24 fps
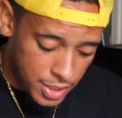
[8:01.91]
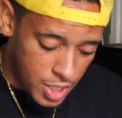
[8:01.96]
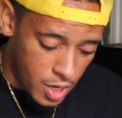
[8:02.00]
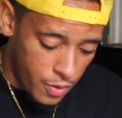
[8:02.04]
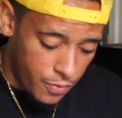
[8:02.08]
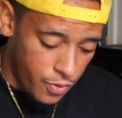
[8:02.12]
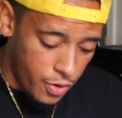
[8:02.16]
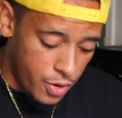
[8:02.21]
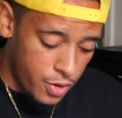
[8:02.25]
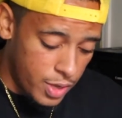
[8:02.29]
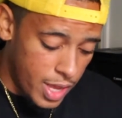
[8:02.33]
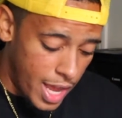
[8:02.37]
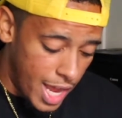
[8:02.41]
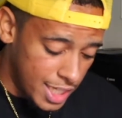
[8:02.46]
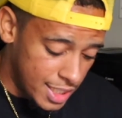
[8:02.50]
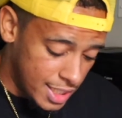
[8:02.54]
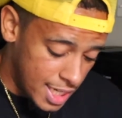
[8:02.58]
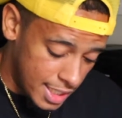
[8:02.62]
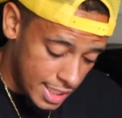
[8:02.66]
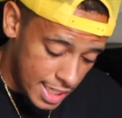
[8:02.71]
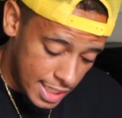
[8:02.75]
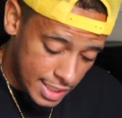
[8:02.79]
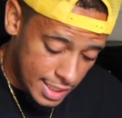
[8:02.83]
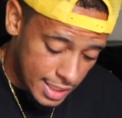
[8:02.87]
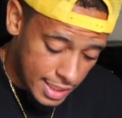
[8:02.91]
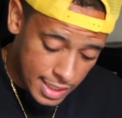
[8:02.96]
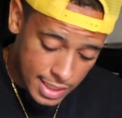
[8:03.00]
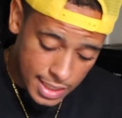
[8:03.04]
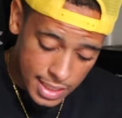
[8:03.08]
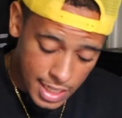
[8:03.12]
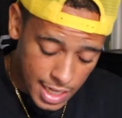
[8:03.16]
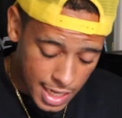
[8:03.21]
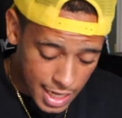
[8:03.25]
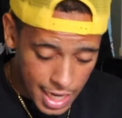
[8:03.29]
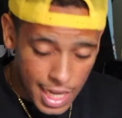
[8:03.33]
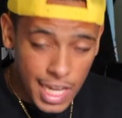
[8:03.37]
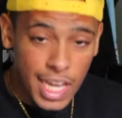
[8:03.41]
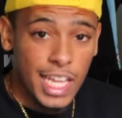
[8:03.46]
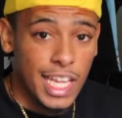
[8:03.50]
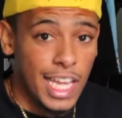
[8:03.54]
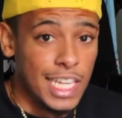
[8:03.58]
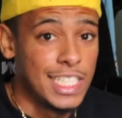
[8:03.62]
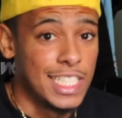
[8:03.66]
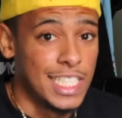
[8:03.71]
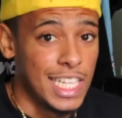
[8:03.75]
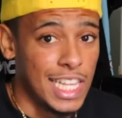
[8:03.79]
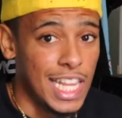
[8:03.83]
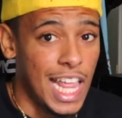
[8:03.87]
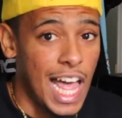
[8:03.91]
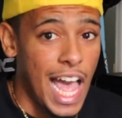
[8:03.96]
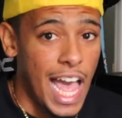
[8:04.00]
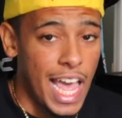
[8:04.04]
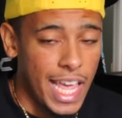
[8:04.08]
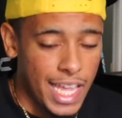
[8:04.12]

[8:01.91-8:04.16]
up for you guys because this is a lot.